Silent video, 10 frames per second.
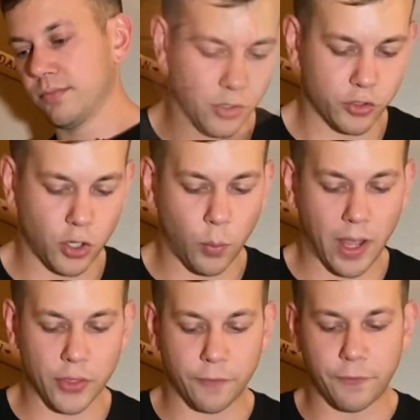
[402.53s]
So while
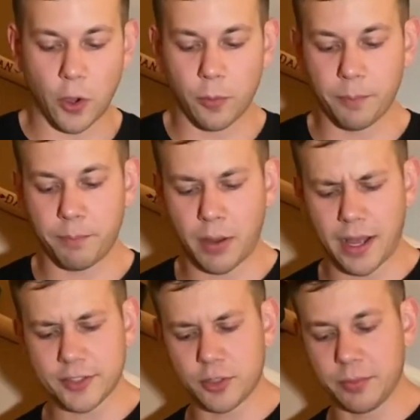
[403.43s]
the foam
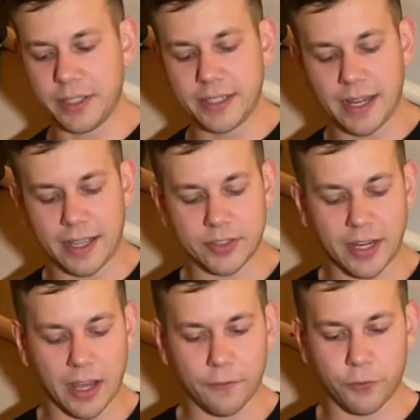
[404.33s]
possibly dies
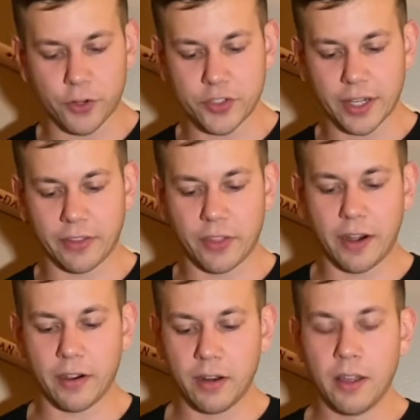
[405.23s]
down for a second
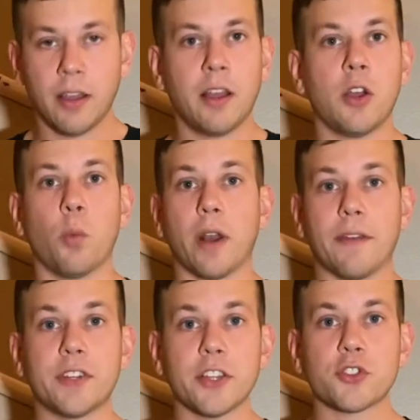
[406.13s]
there, what I've
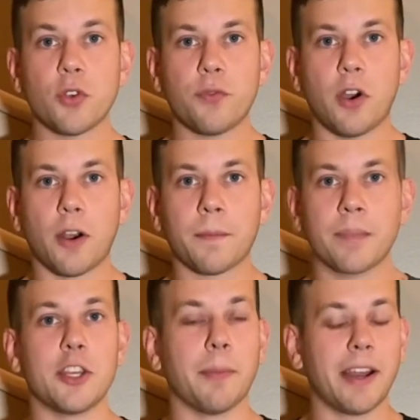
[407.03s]
done so far,
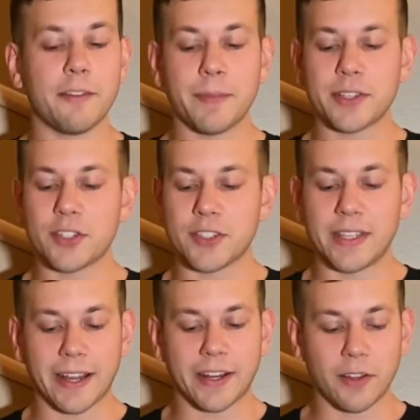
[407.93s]
and you might have missed a
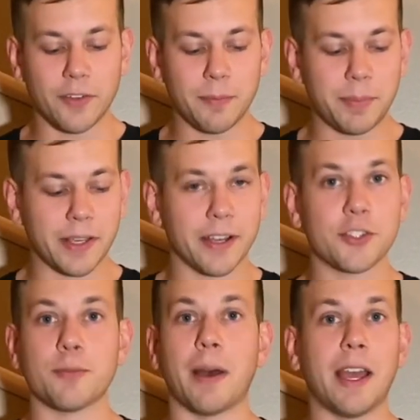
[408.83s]
second of it
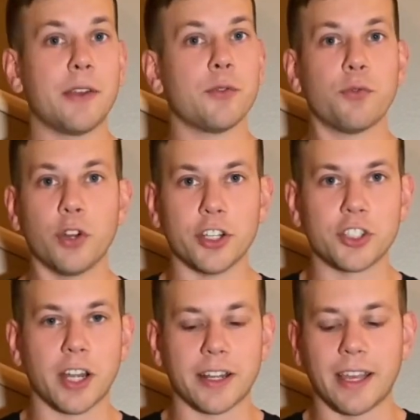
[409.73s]
because my footage
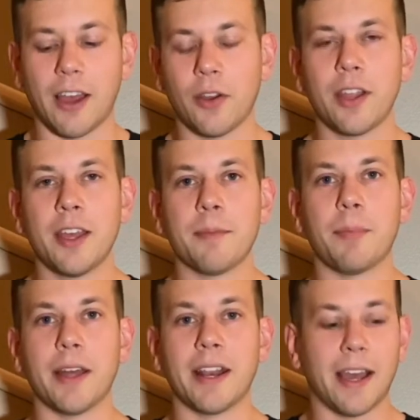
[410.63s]
cutting out,
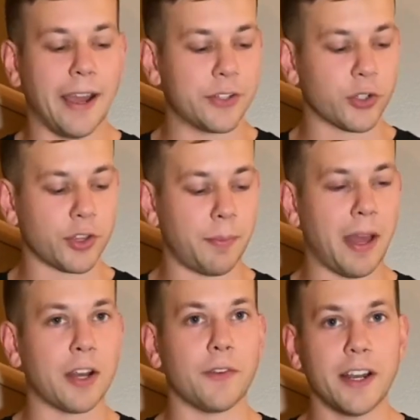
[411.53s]
but I took the
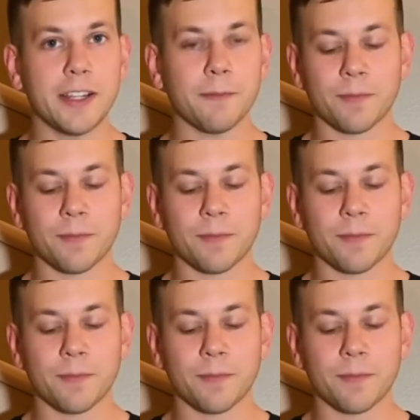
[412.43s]
pound of honey,